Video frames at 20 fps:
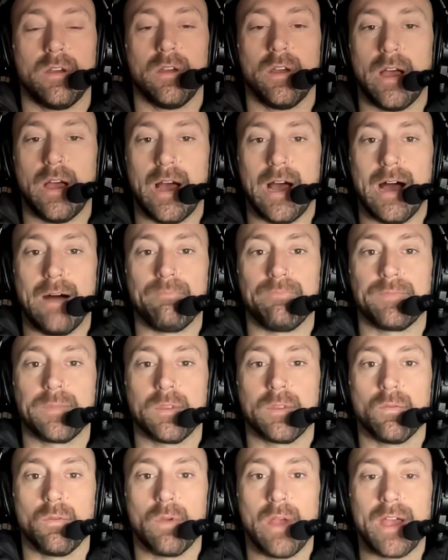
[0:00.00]
um,
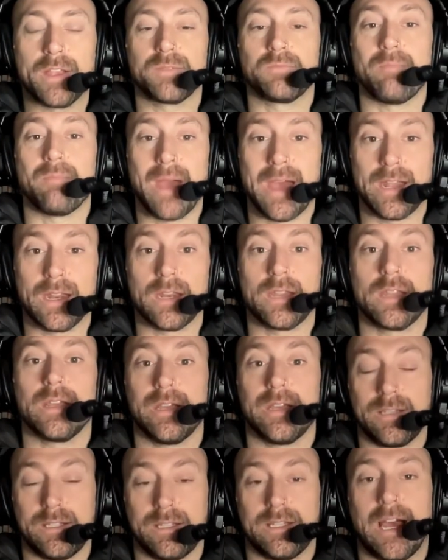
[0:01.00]
as men,
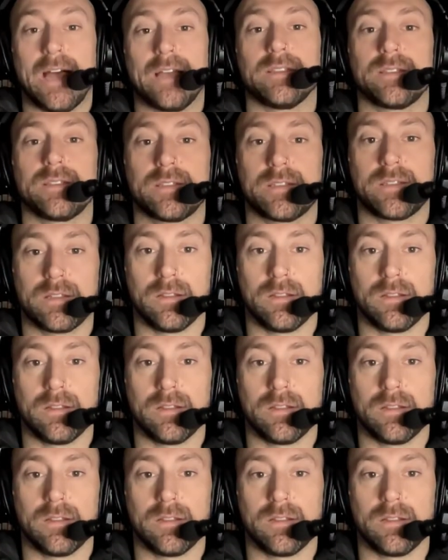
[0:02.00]
as dads,